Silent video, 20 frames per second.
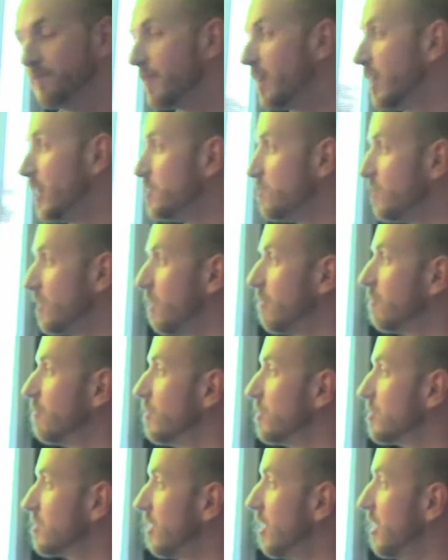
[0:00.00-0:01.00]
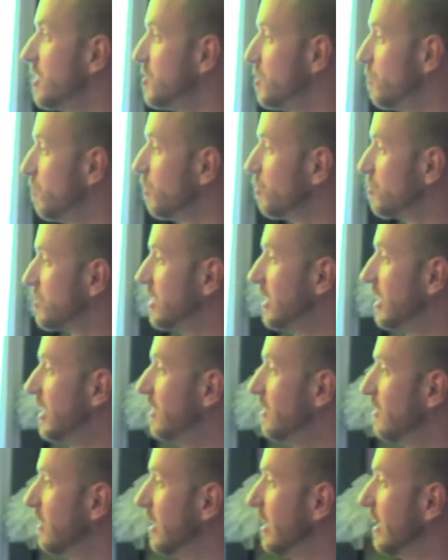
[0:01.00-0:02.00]
And as we go through the slides, you will
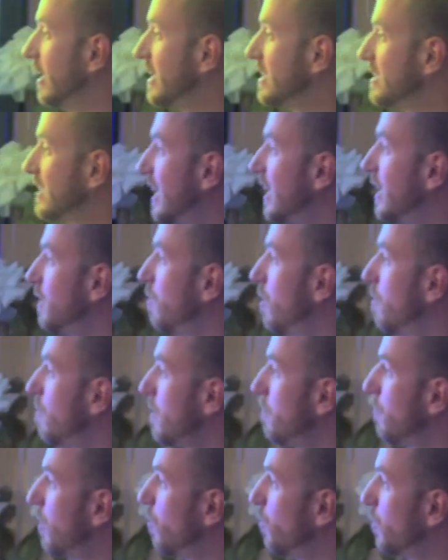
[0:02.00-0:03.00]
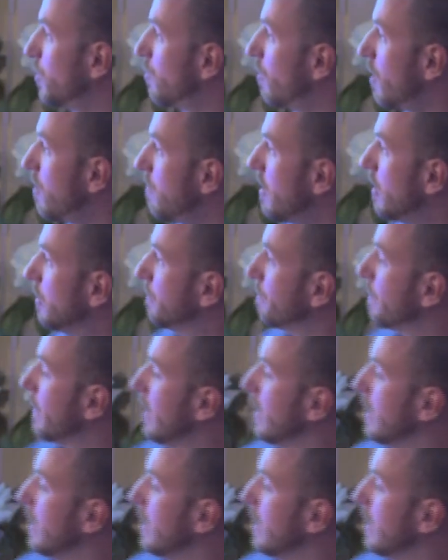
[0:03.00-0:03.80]
see exactly what I mean by wood grain metal.